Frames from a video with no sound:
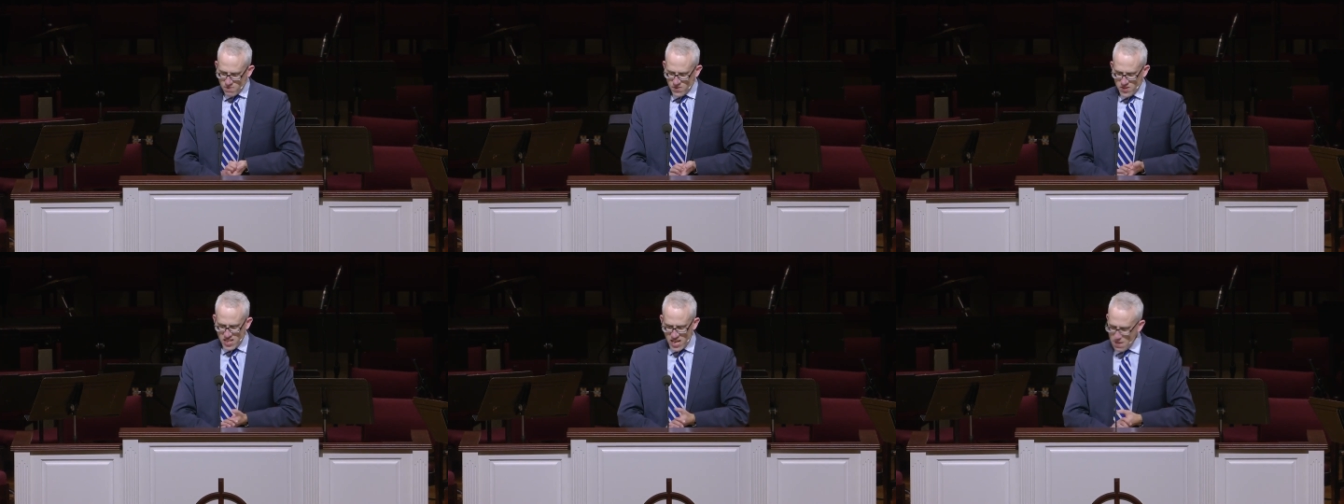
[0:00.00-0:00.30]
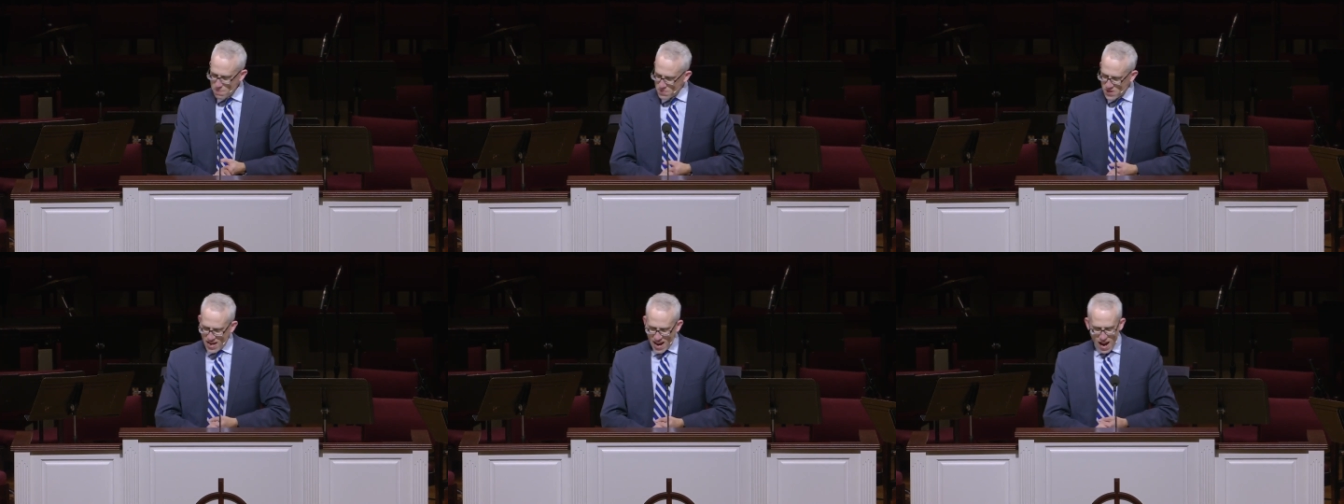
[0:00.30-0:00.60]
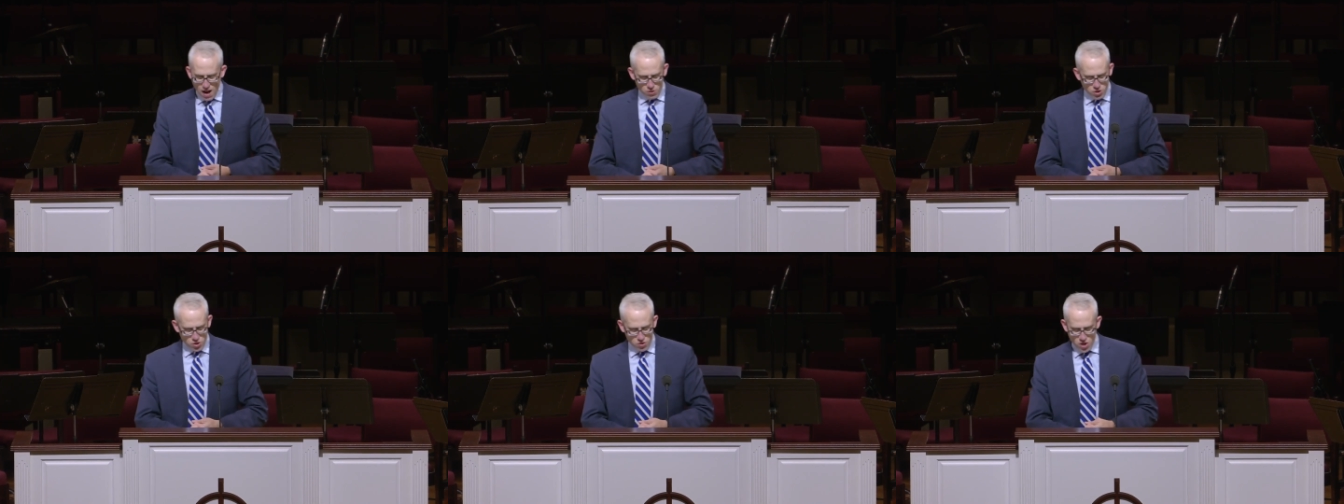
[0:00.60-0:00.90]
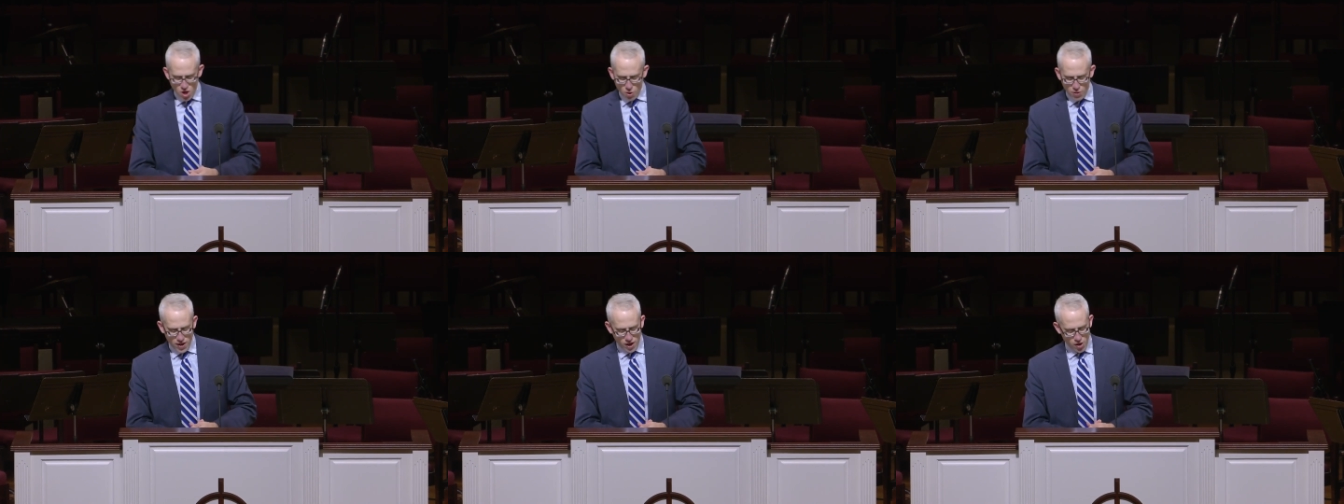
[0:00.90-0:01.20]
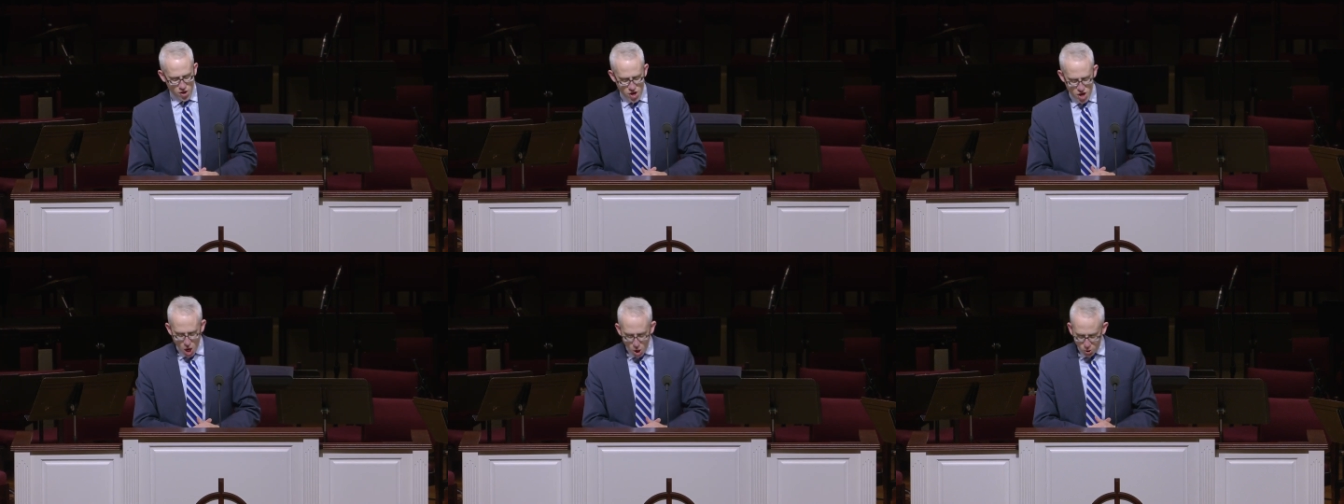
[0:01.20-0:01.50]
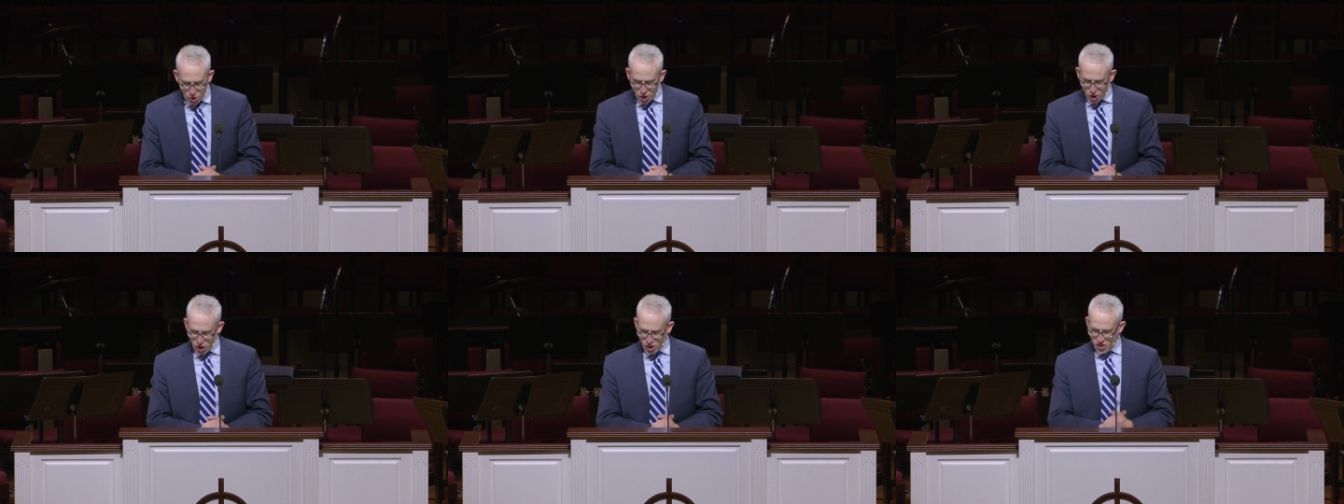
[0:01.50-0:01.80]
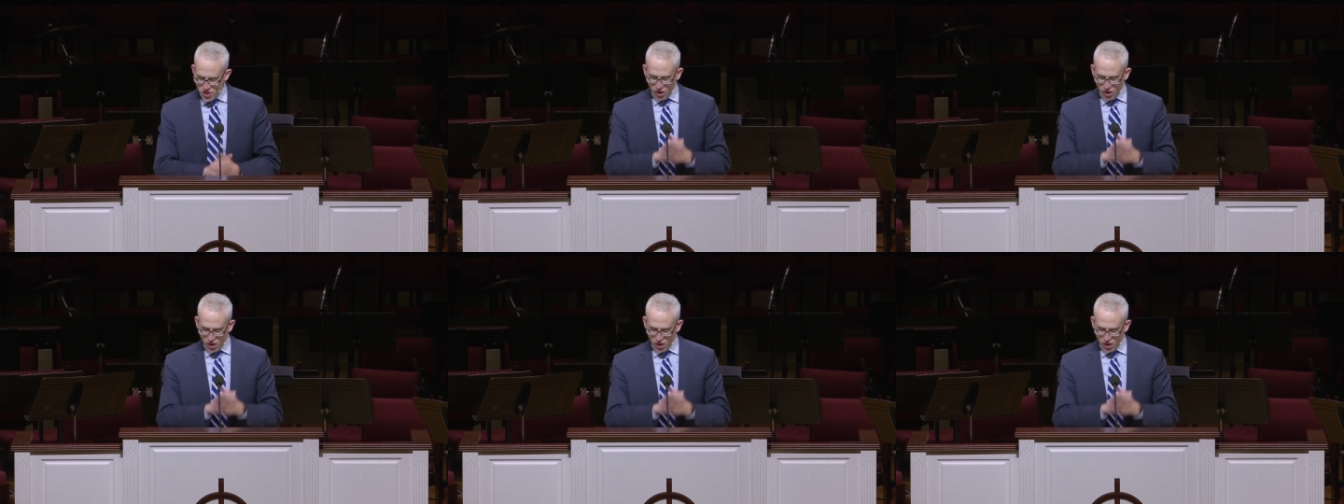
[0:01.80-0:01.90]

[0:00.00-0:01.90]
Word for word: deep down you know they're no good,